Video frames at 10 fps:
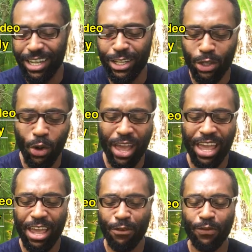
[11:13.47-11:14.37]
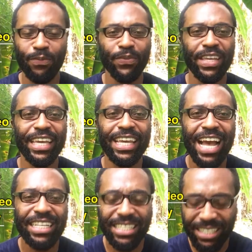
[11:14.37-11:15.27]
So if he
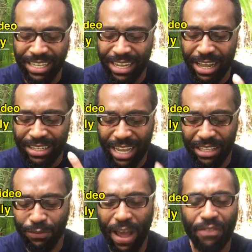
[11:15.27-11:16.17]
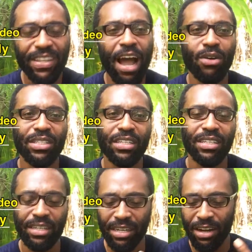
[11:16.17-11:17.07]
gets 35,000
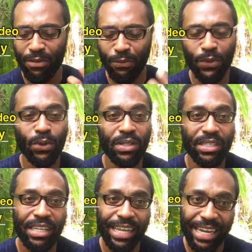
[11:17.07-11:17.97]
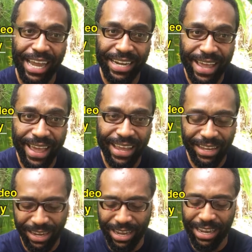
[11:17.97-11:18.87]
views in a day,
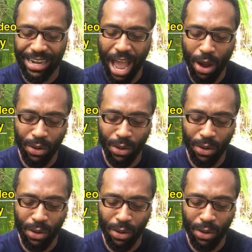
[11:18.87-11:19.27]
now